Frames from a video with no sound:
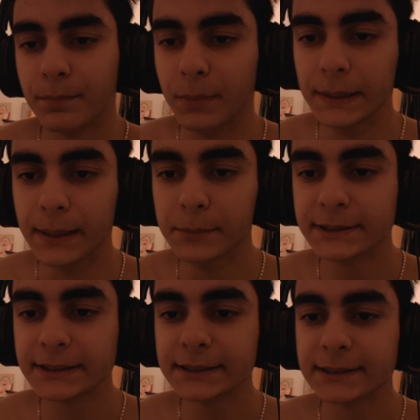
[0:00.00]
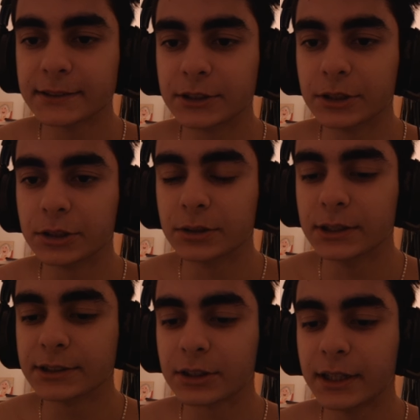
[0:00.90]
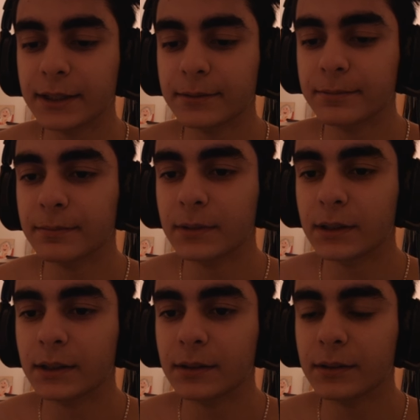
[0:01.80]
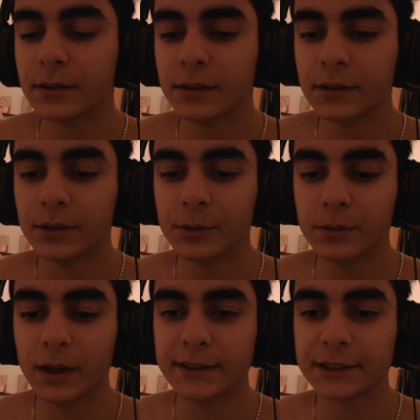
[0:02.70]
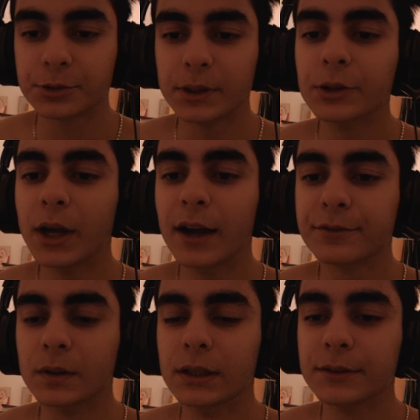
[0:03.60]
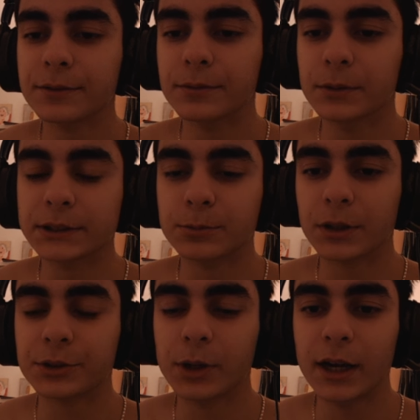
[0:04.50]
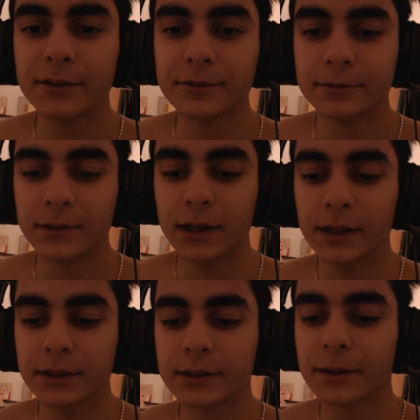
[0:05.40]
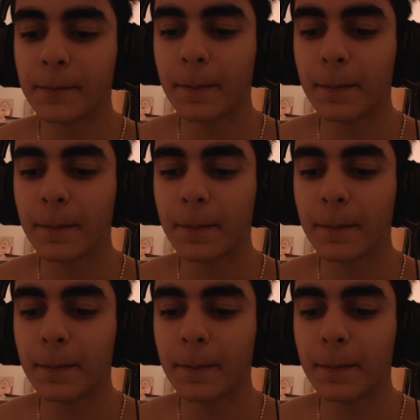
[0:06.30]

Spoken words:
But I missed this, so it's okay. As a trader, you have to live with what you have, and